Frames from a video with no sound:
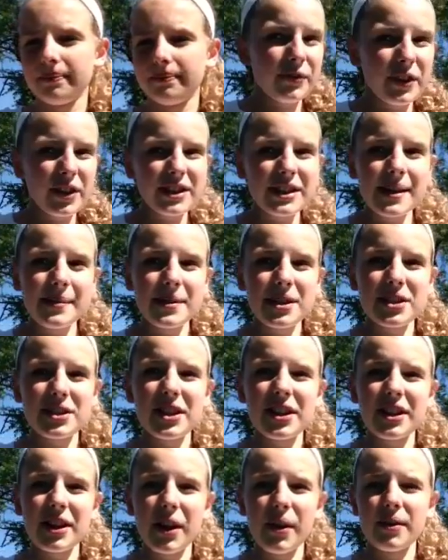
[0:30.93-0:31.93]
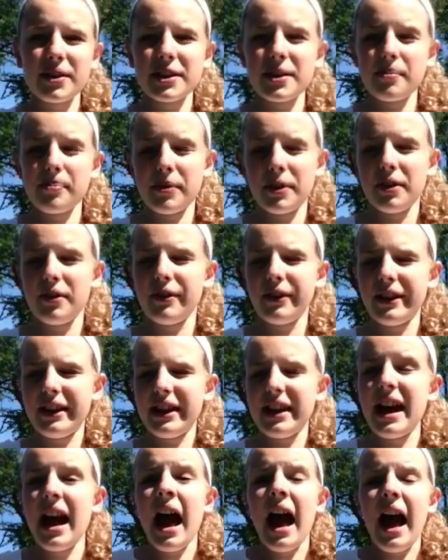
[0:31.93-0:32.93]
First, I'm just gonna go into
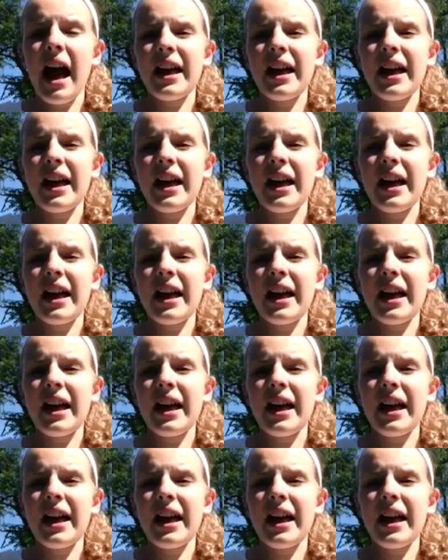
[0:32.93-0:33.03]
beauty,